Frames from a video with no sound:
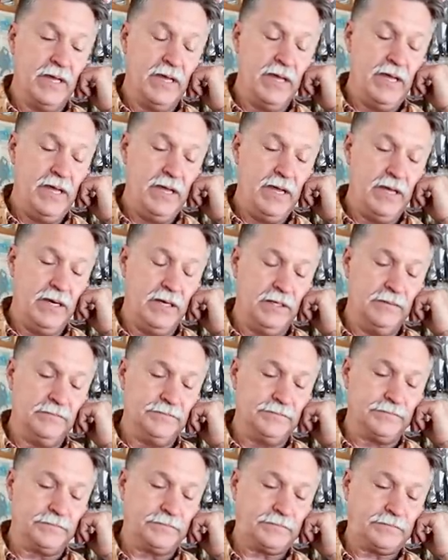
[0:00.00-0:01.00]
He uh,
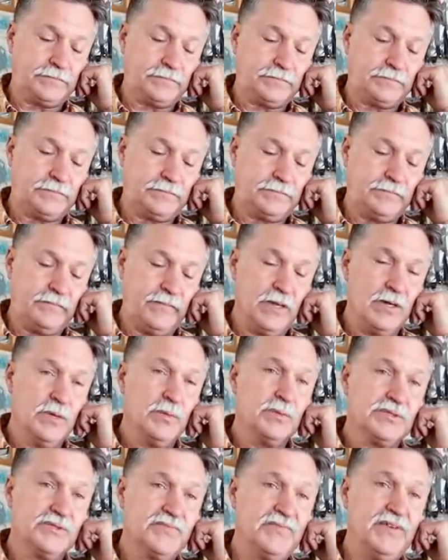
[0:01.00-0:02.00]

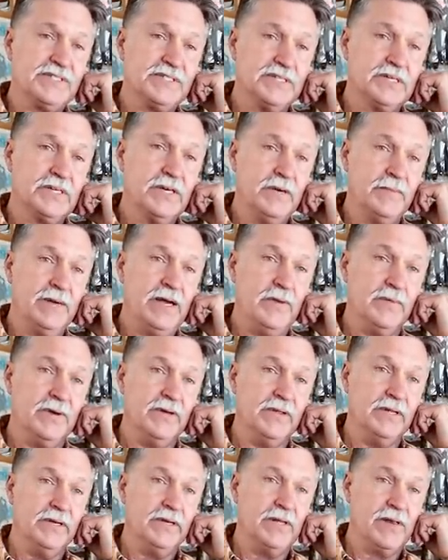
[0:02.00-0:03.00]
was fixing to come out
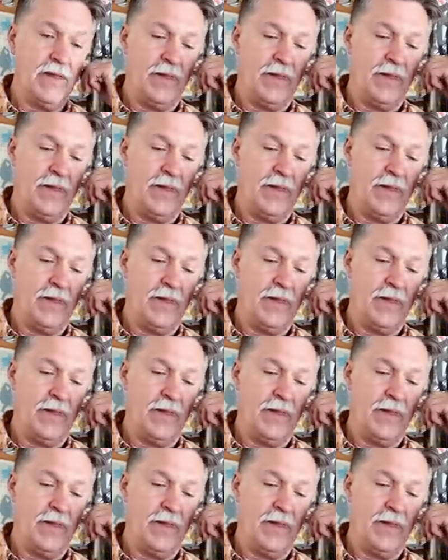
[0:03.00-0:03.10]
with it.